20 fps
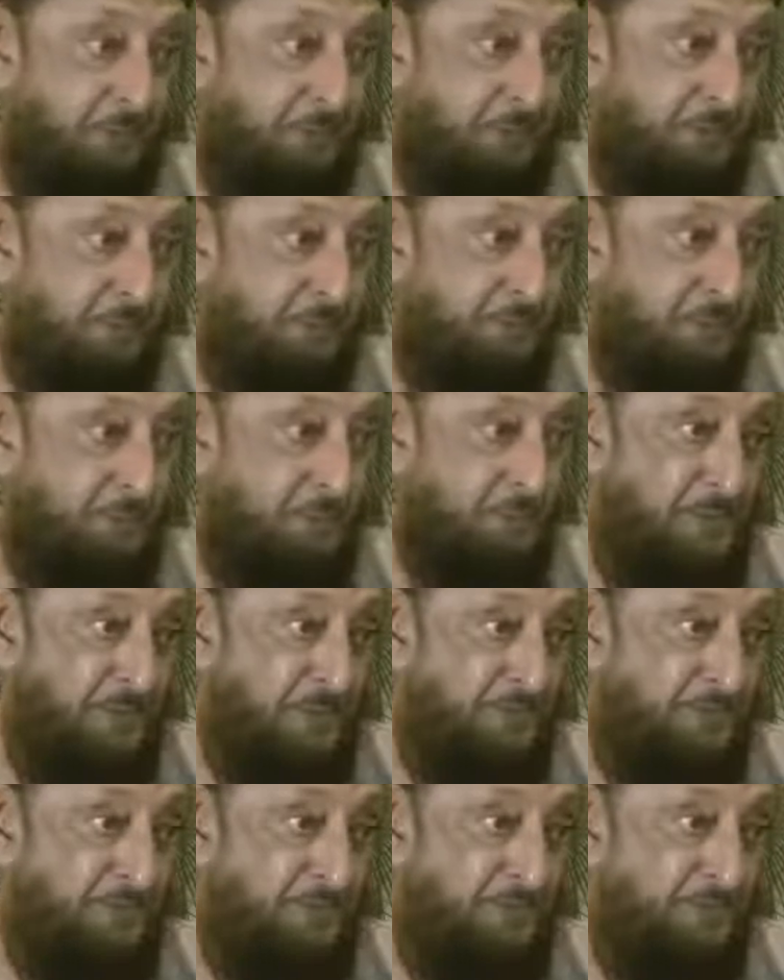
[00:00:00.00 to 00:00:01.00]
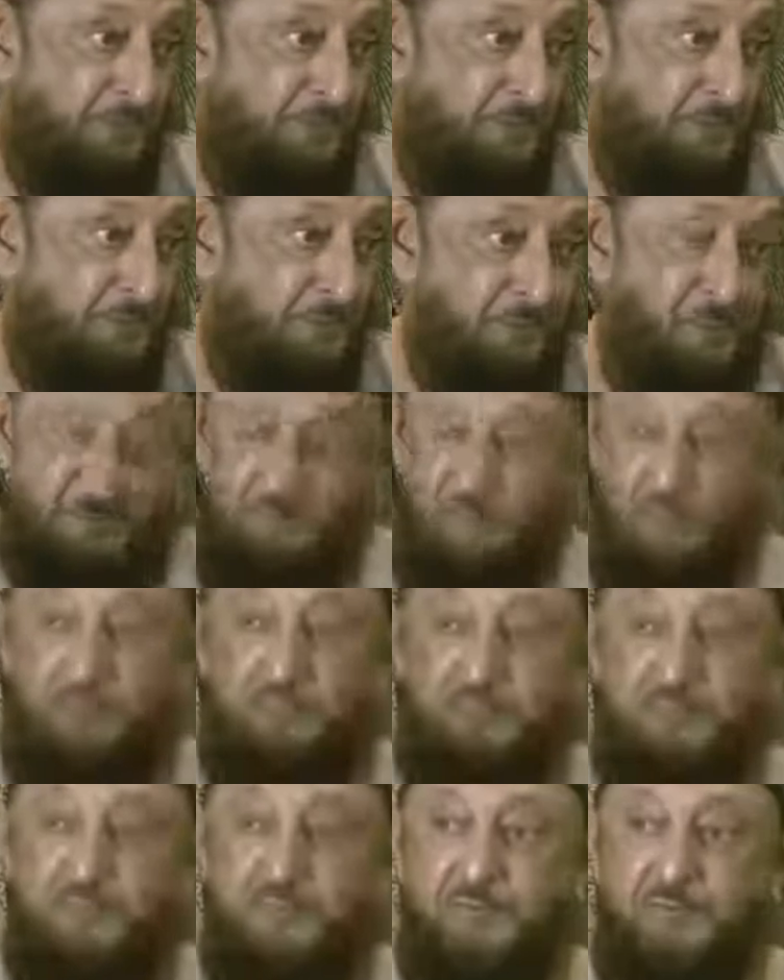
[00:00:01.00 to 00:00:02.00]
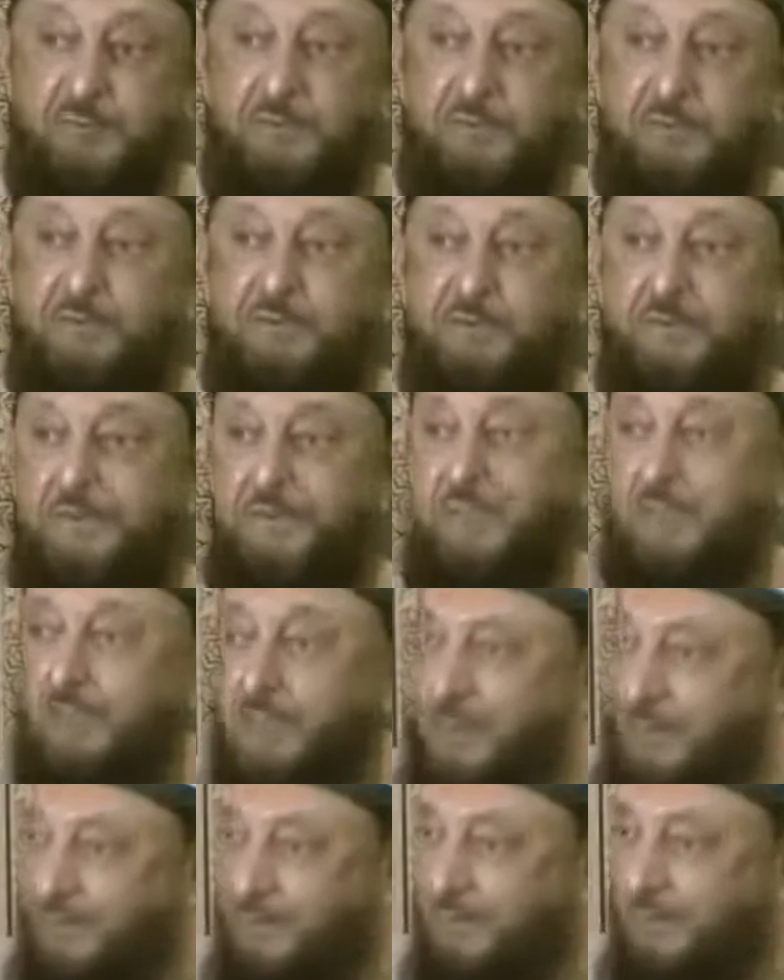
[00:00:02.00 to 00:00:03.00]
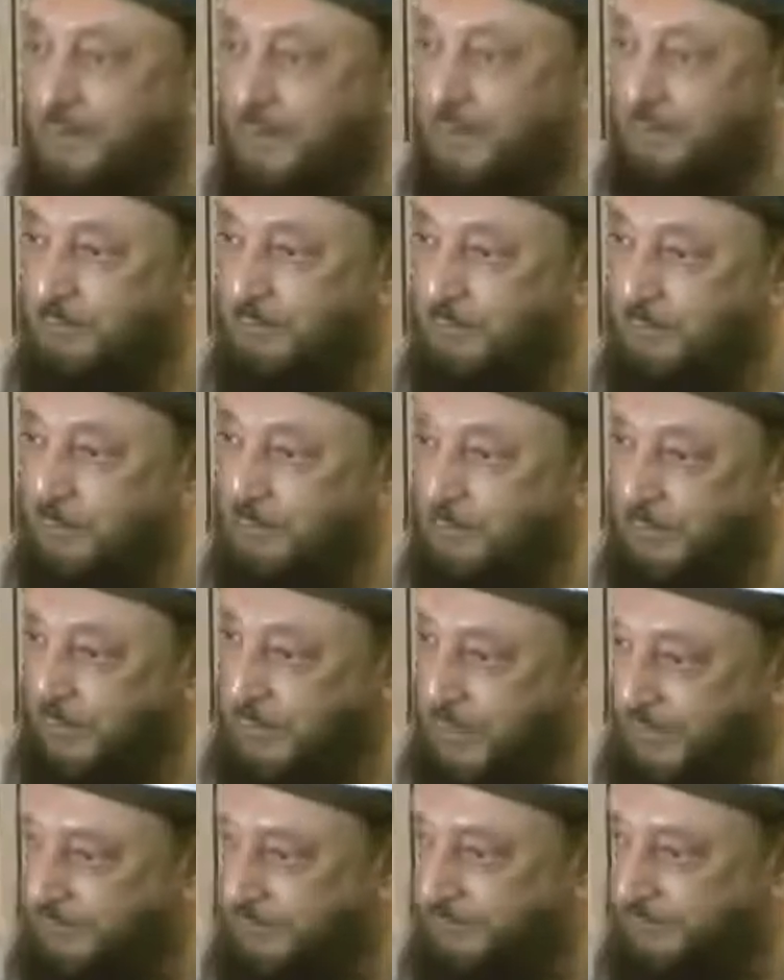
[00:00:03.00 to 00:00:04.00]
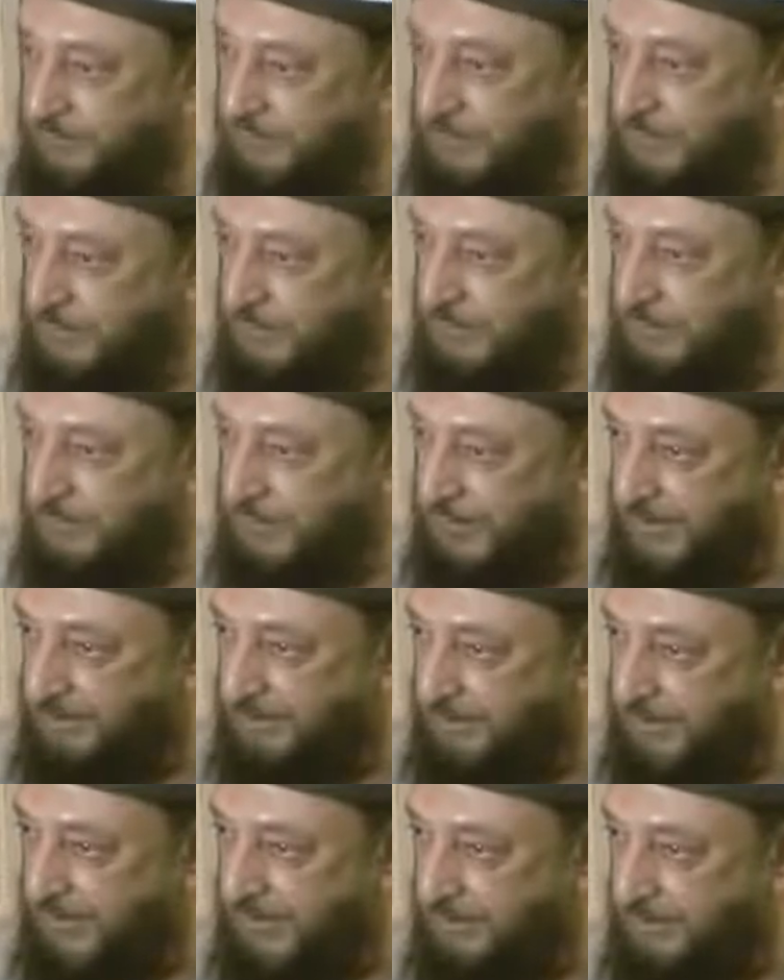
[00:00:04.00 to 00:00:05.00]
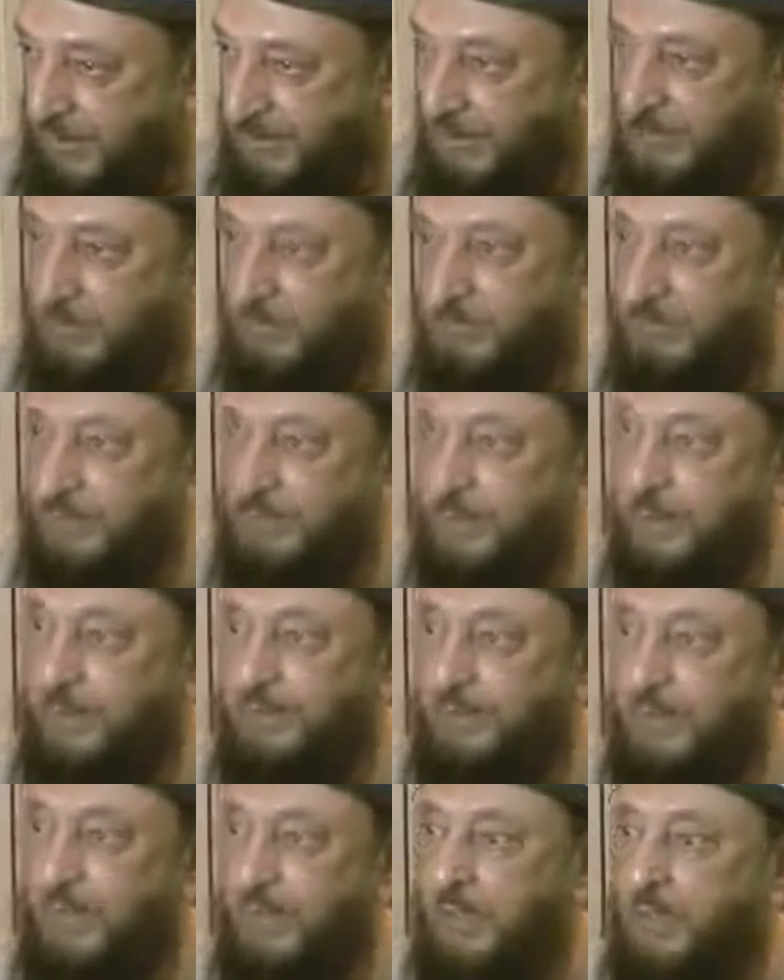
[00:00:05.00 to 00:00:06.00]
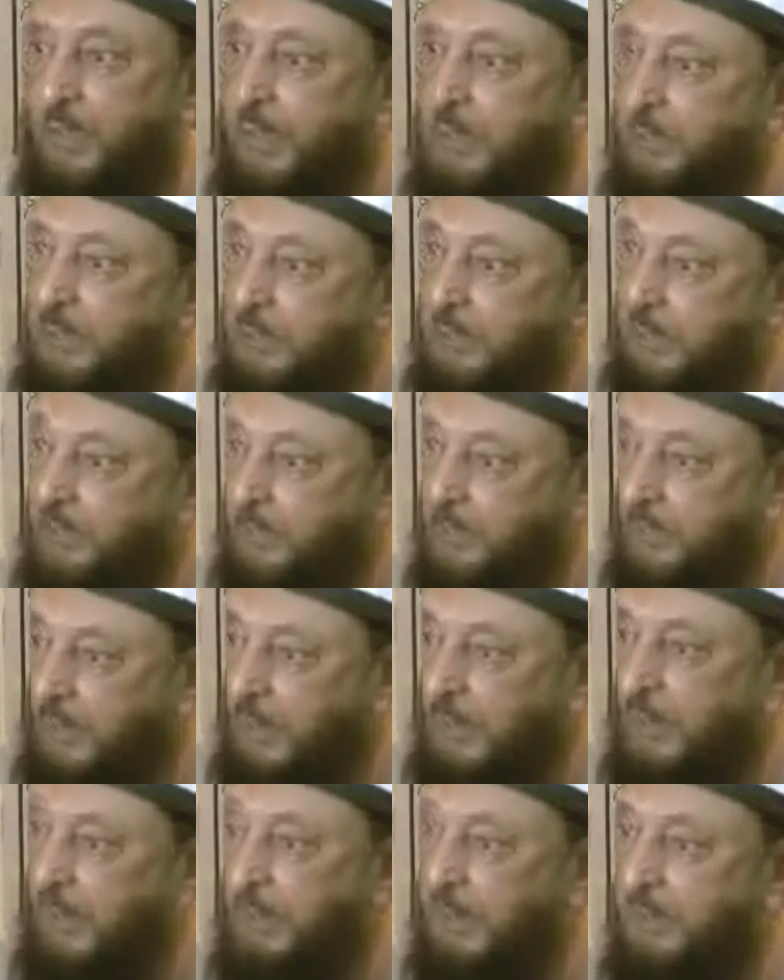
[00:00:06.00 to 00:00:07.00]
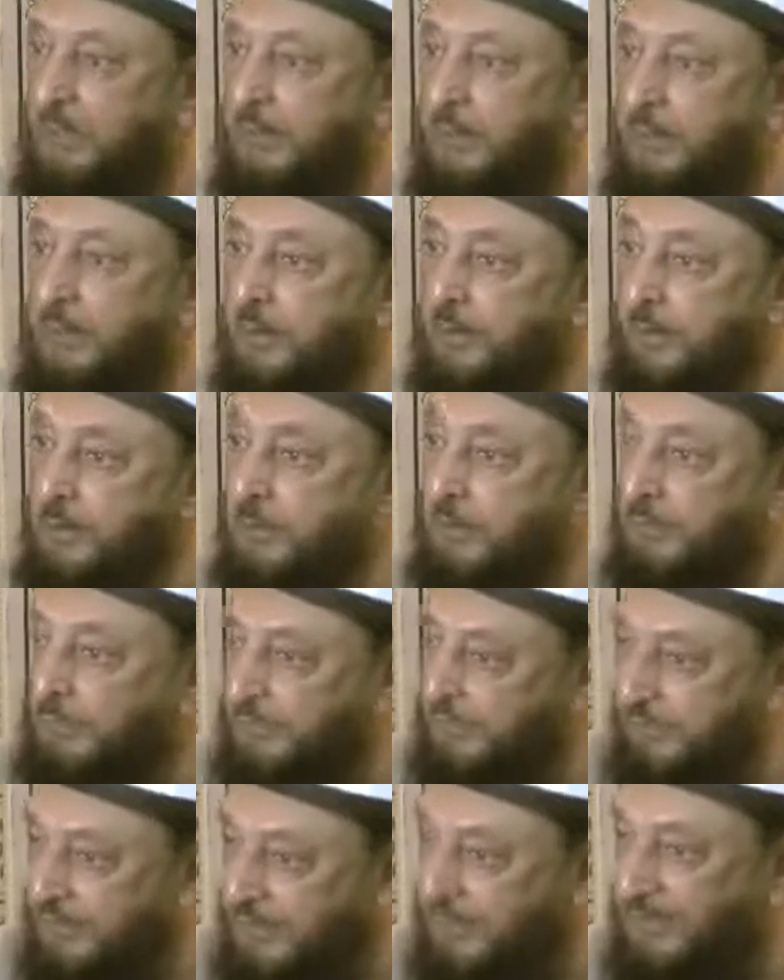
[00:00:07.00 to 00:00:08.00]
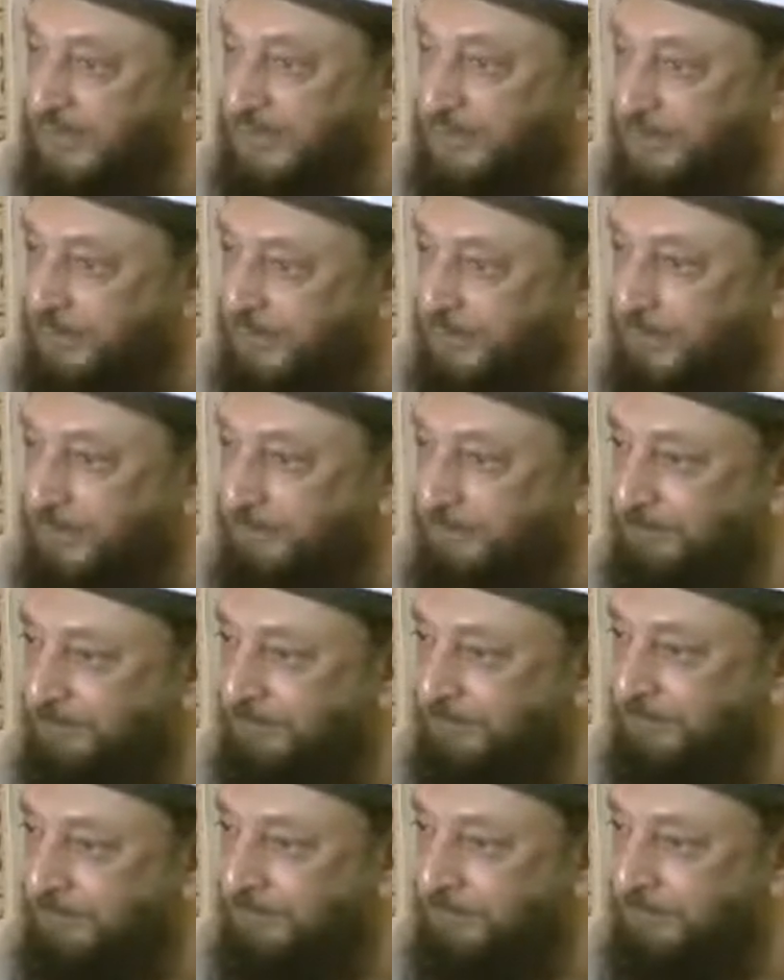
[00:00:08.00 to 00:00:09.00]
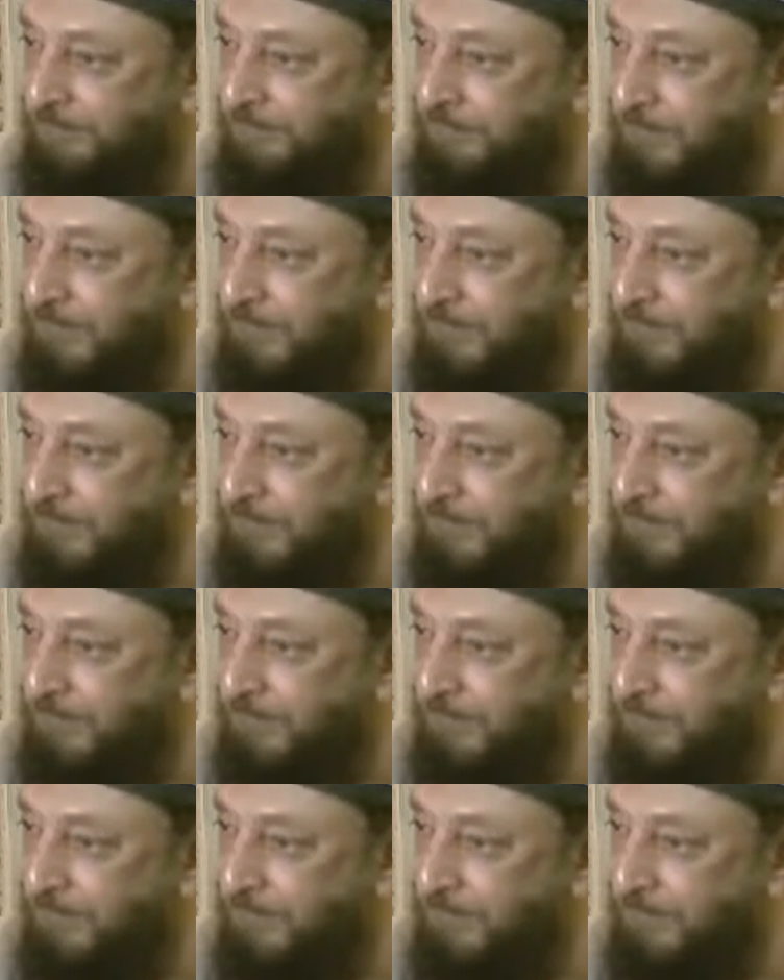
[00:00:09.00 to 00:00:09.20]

but it will be of no benefit to you. There is no fraternity between us and you at that time. Harun, Yahya, you are wrong, you're misleading the people.